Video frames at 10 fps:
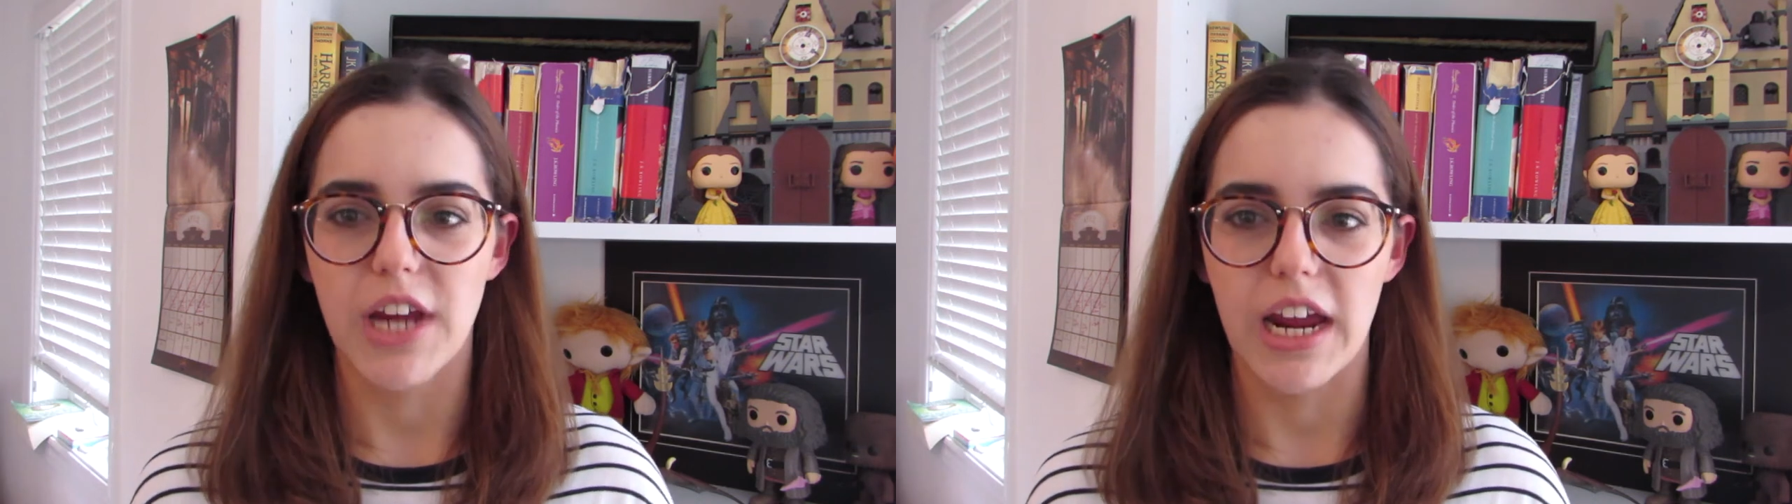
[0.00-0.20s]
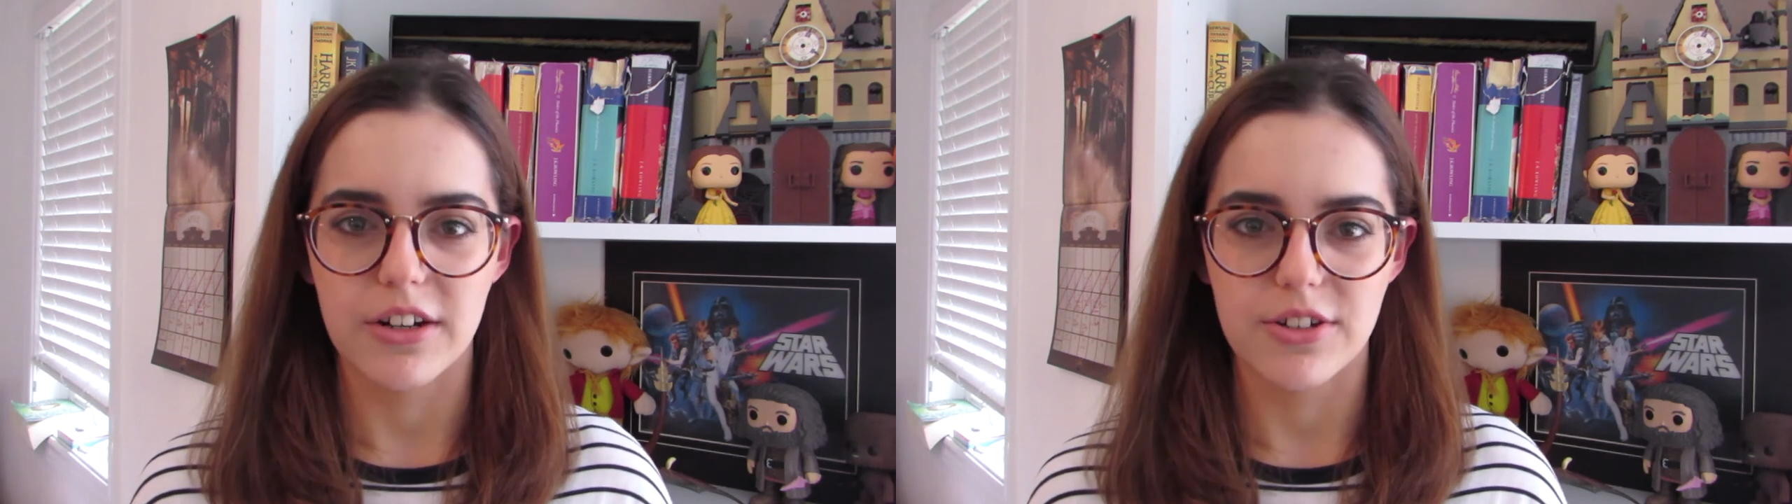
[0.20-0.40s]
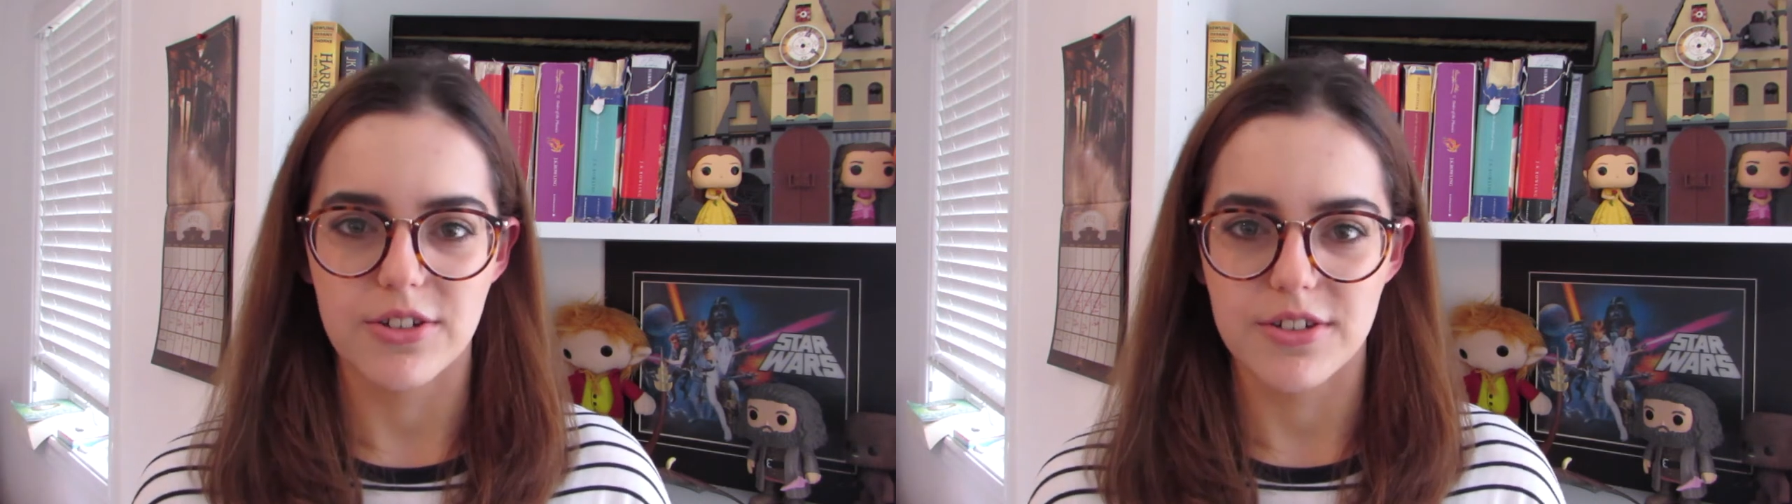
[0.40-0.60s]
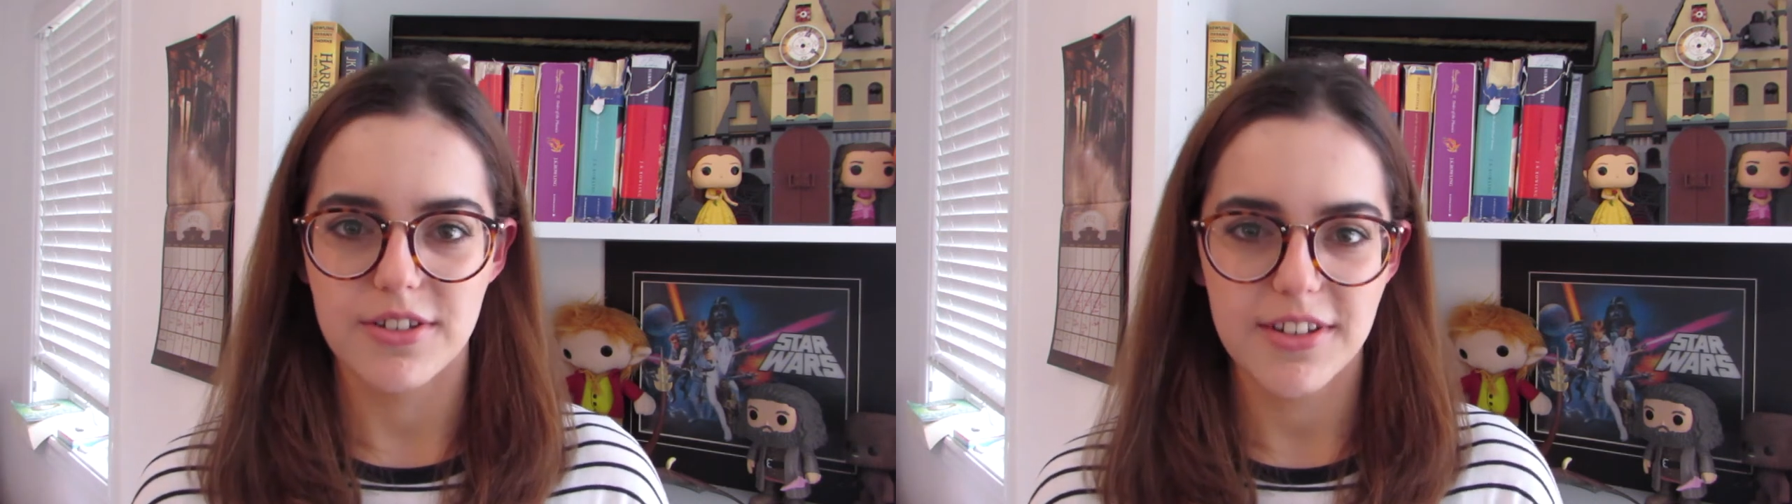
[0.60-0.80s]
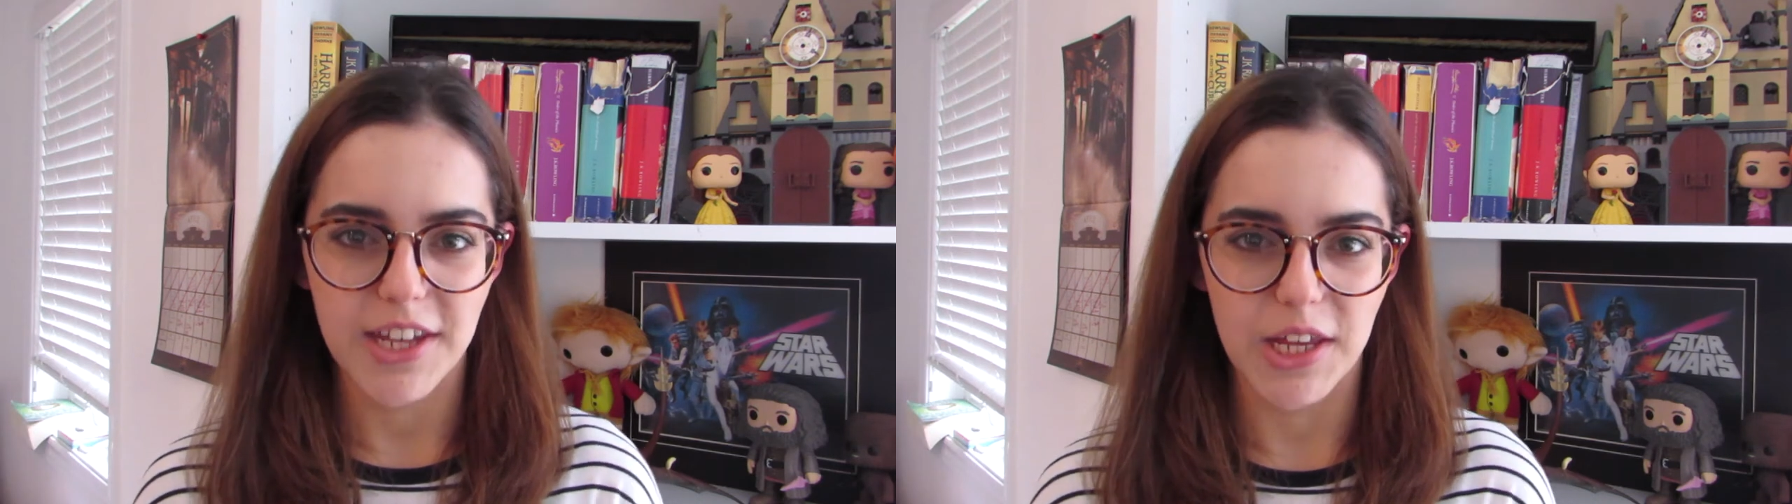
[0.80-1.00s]
actors
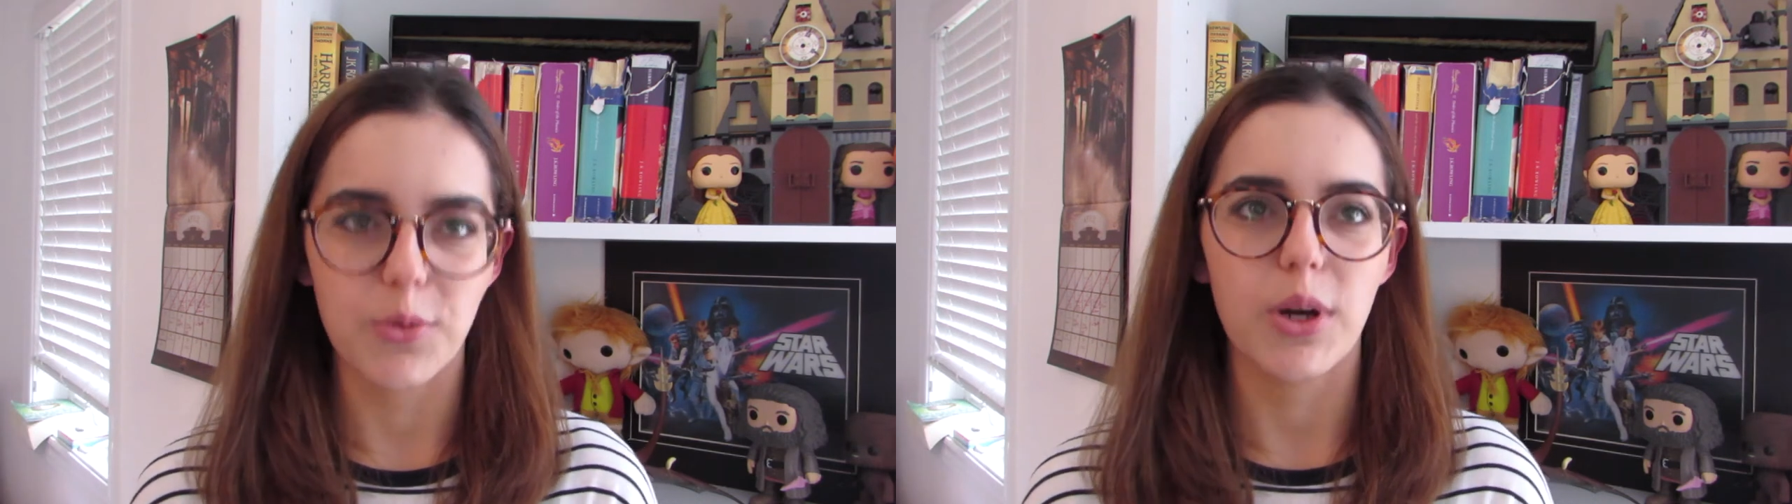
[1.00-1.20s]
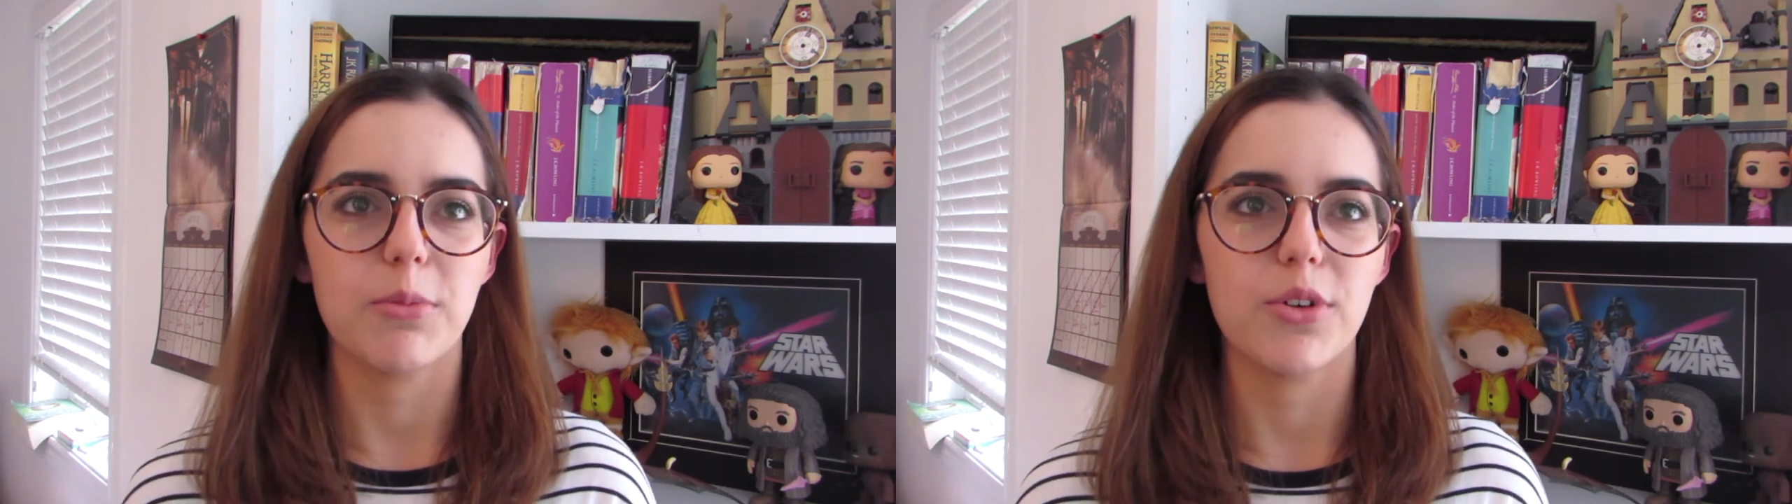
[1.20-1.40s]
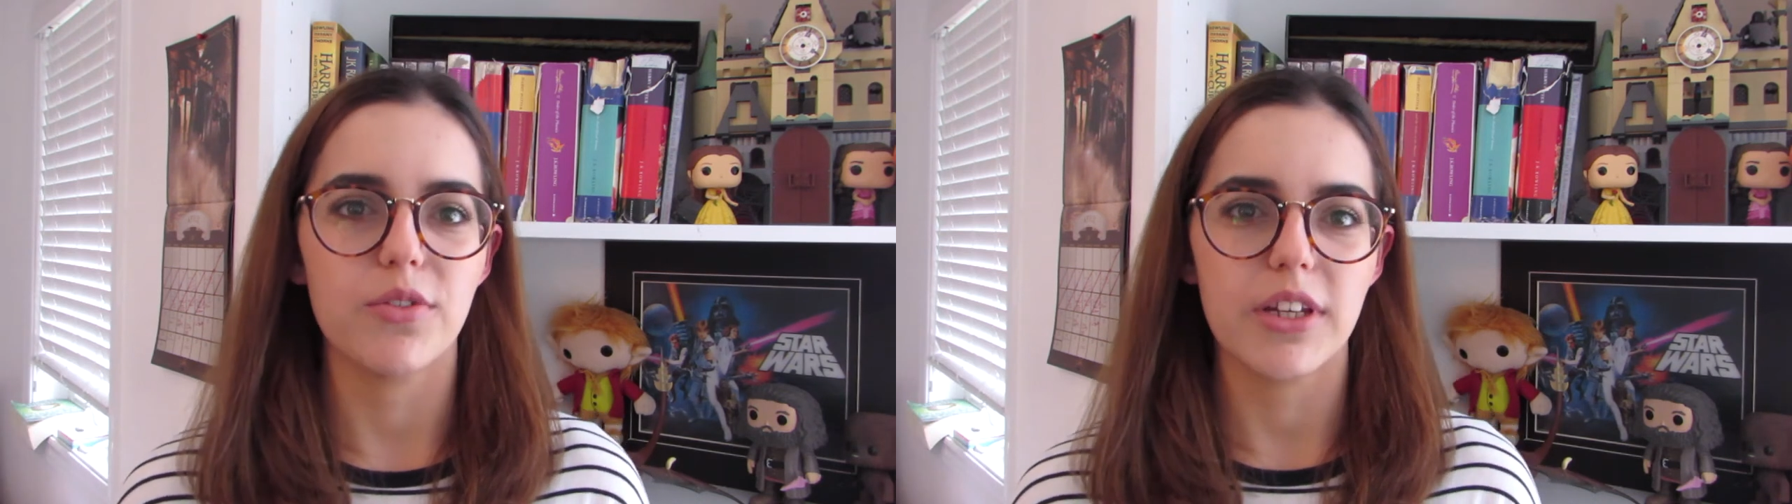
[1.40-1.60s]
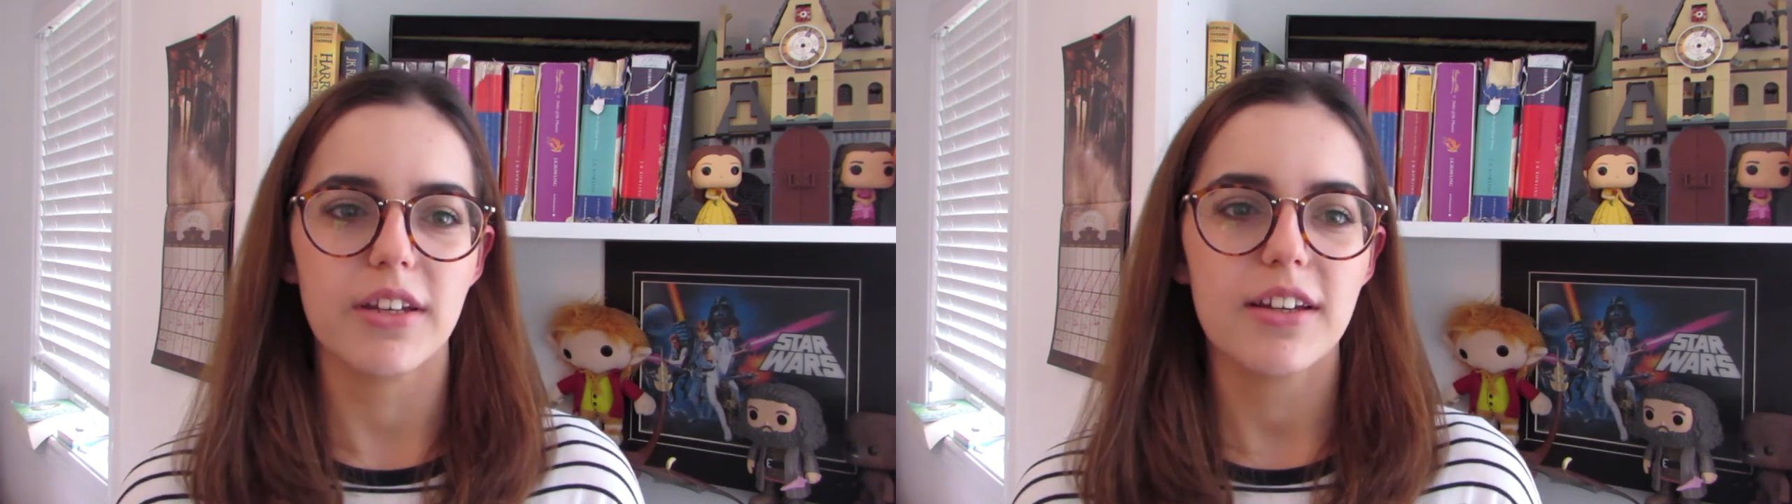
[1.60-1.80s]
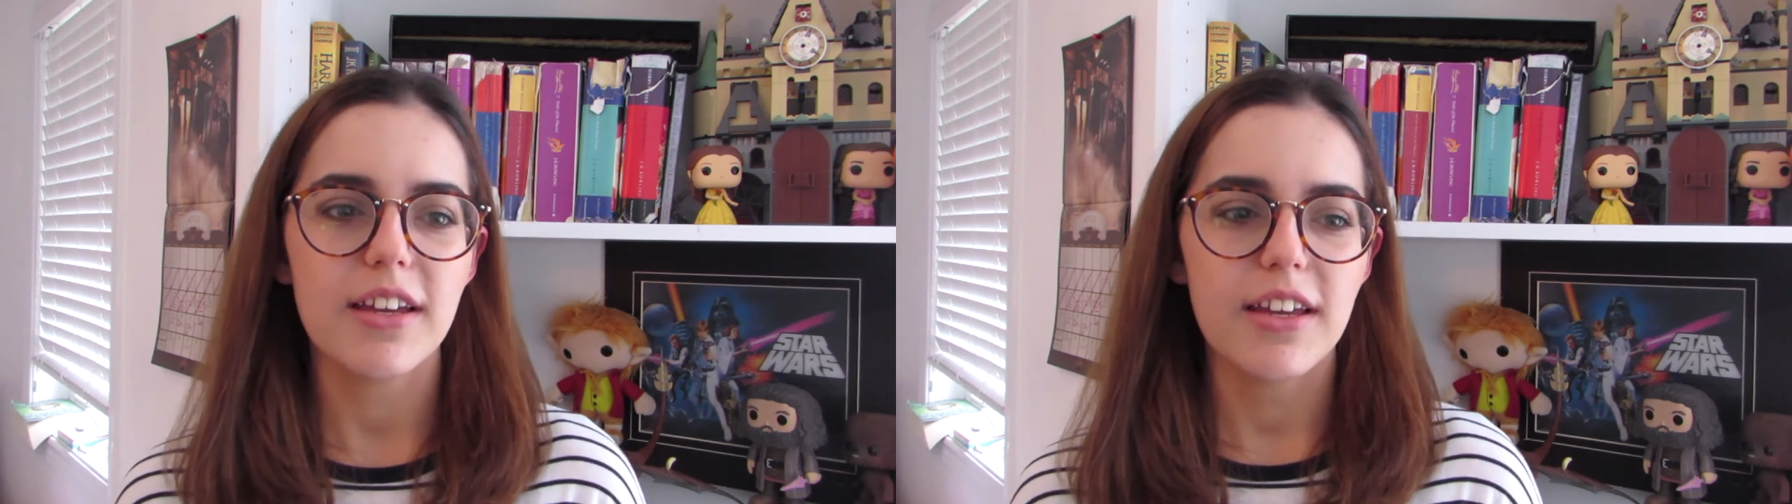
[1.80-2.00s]
in one movie,